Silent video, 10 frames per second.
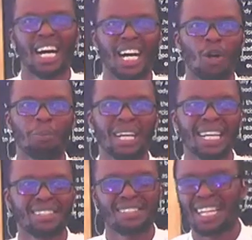How
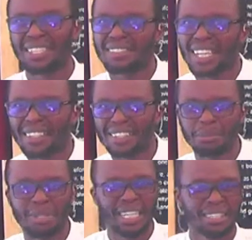bright? Slightly
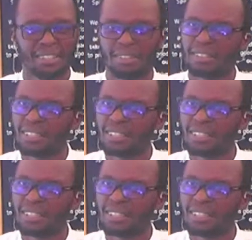bright.